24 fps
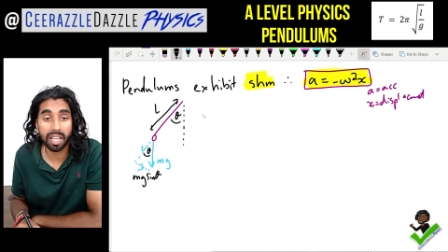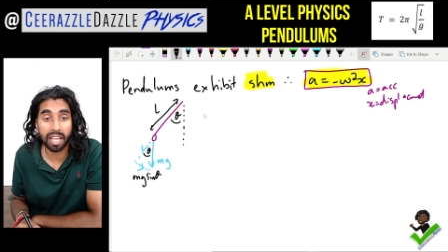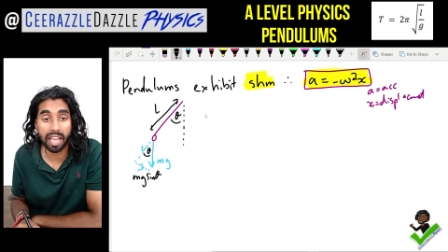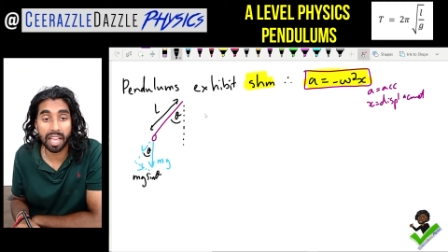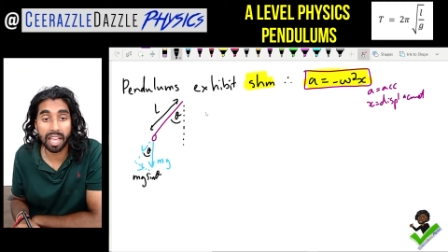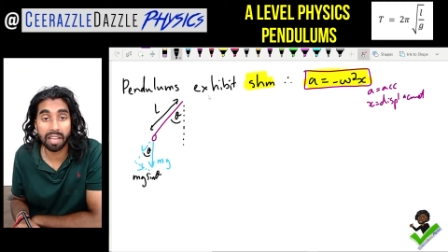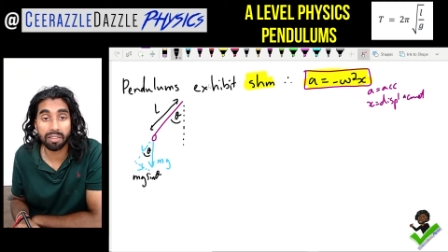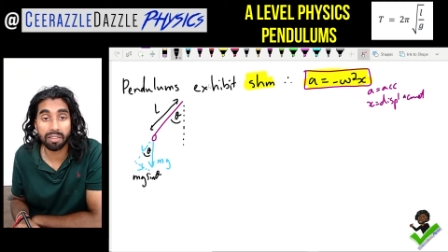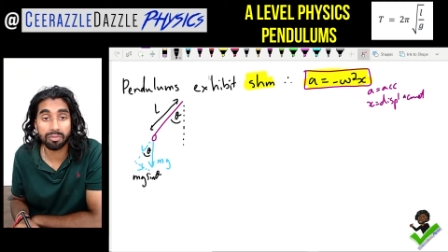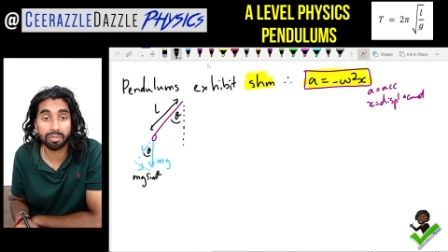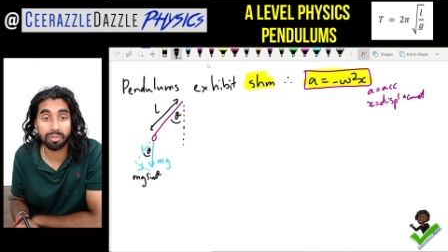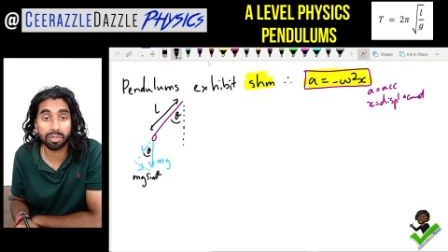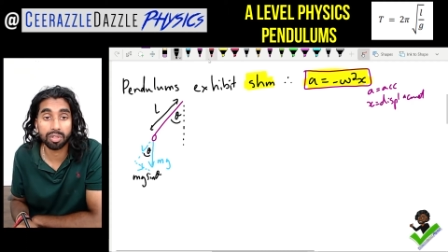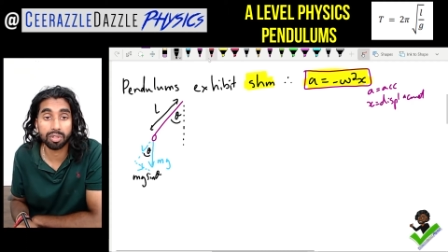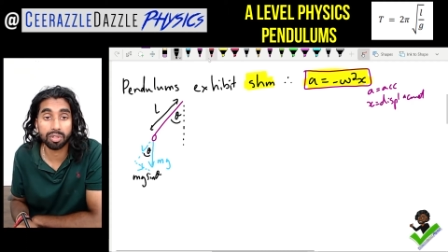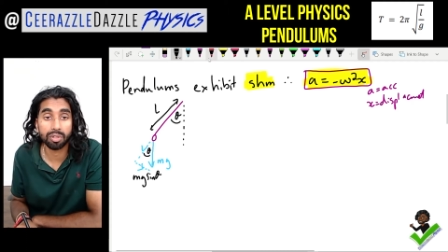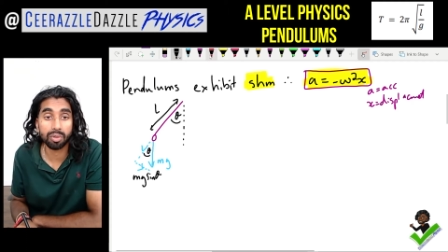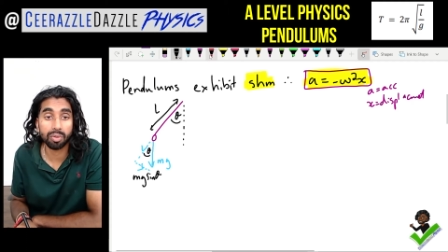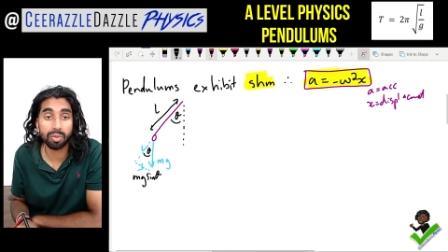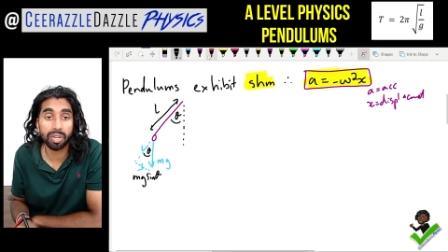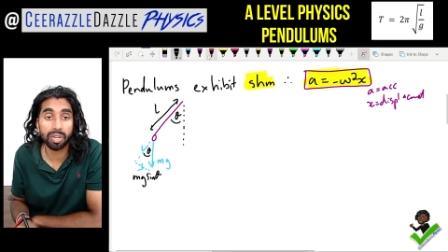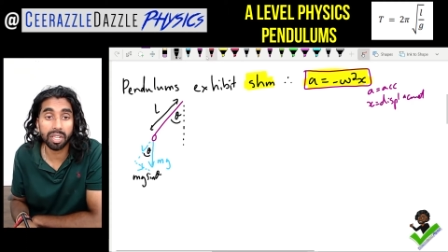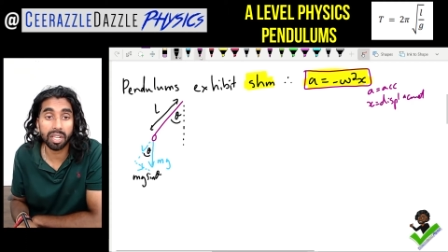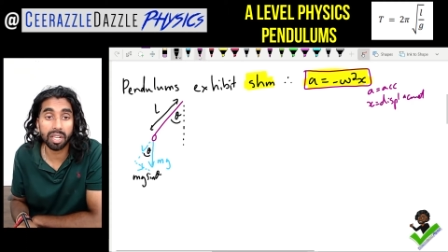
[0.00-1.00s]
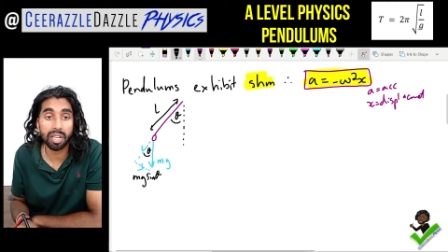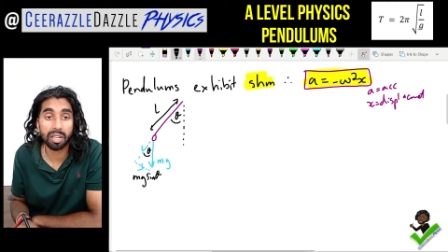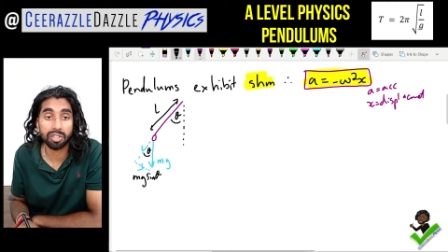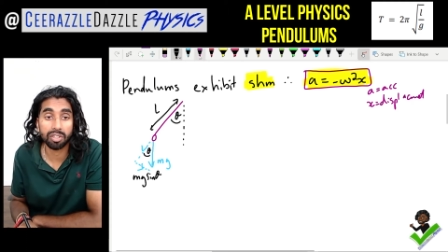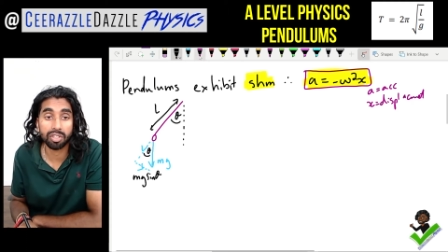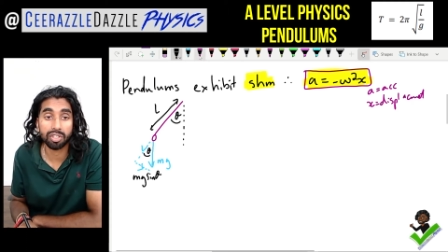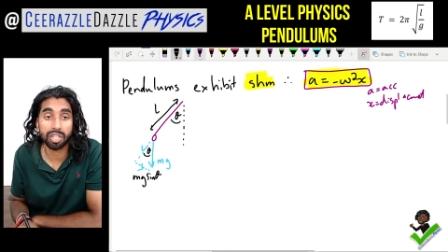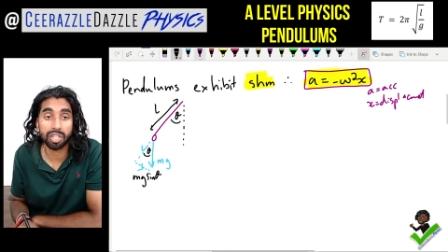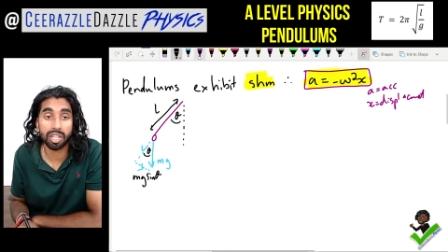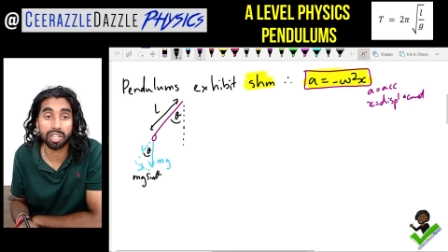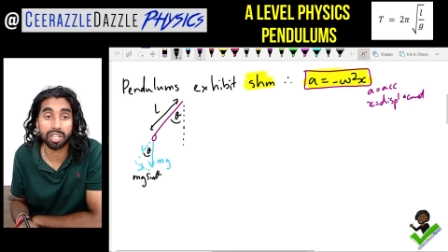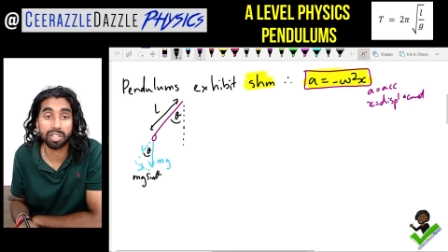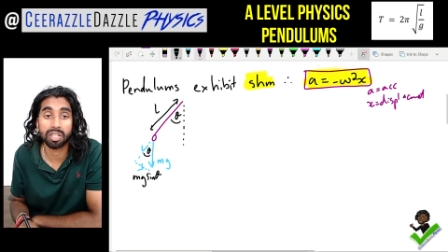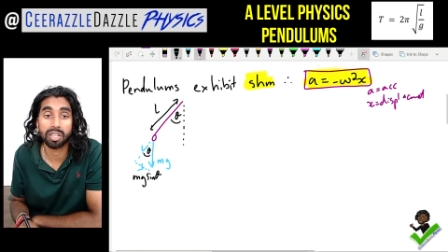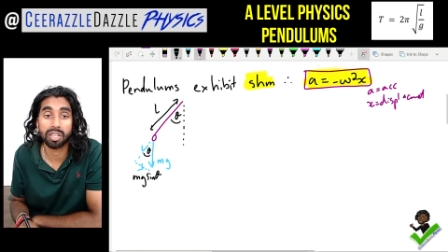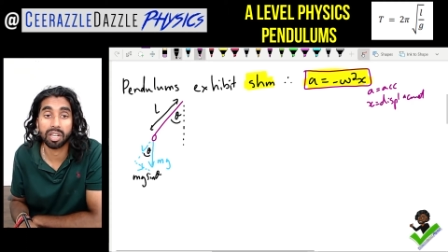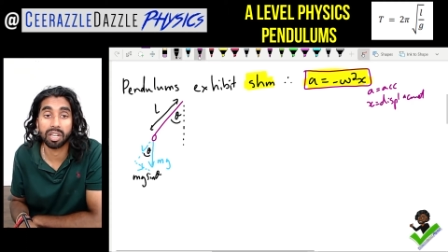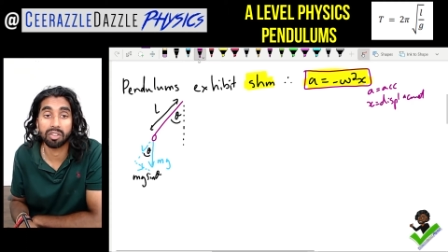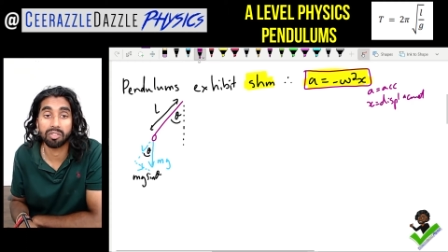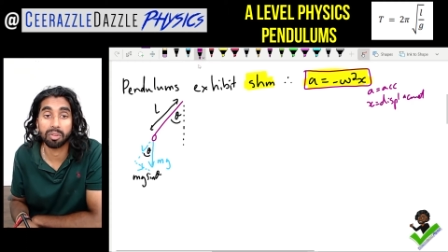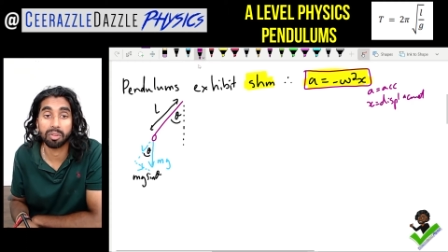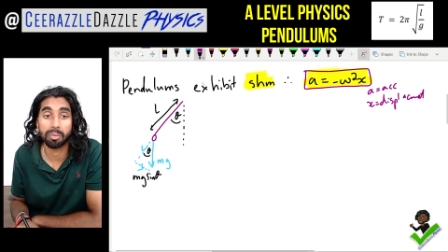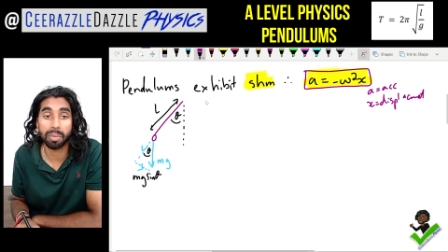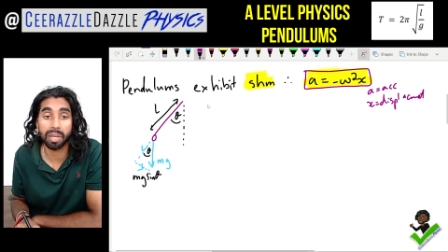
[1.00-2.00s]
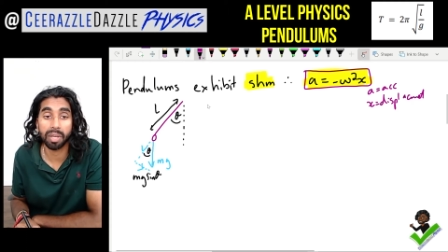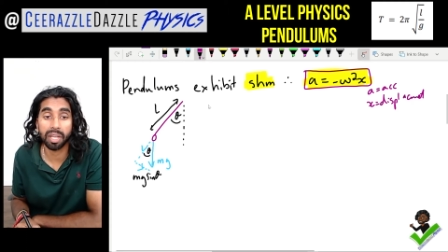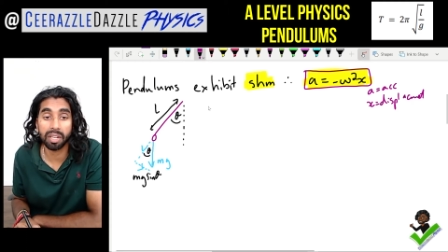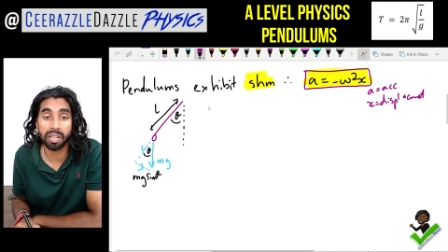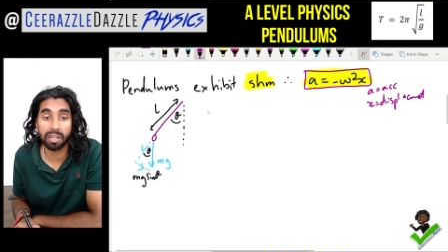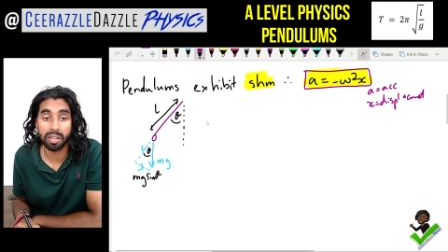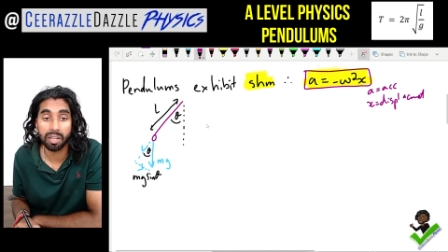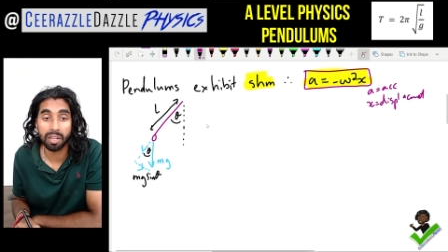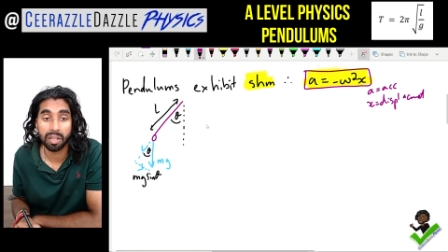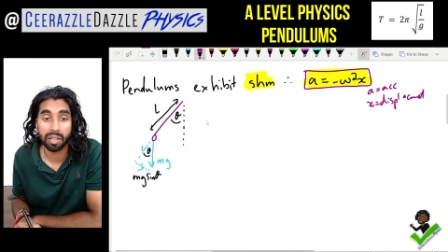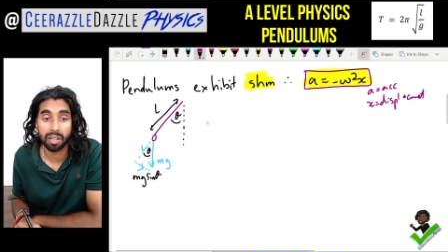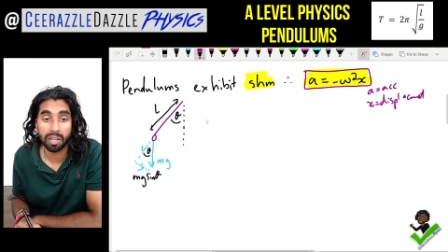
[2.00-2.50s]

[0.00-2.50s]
F restoring, I'll just change the color of the pen.